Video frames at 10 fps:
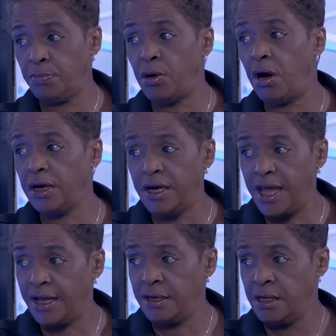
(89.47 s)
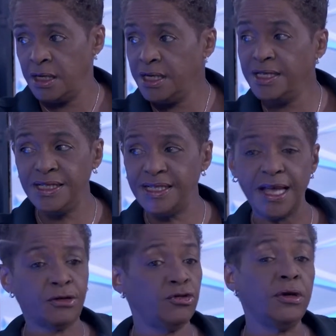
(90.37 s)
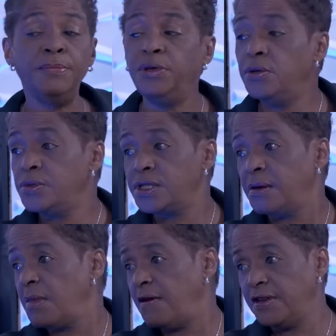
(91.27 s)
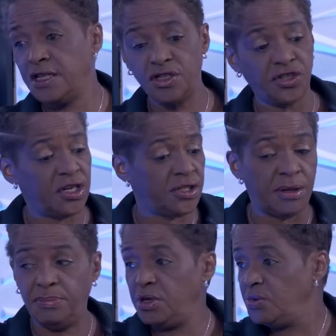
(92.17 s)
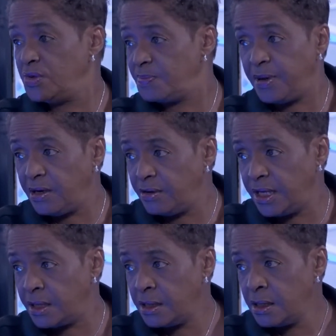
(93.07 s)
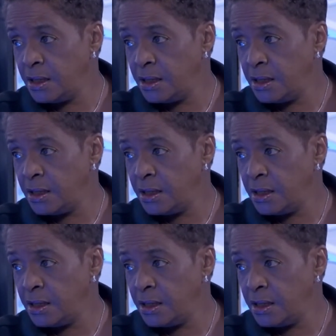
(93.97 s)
Part of that is sexual abuse. Some of it is just abuse, period.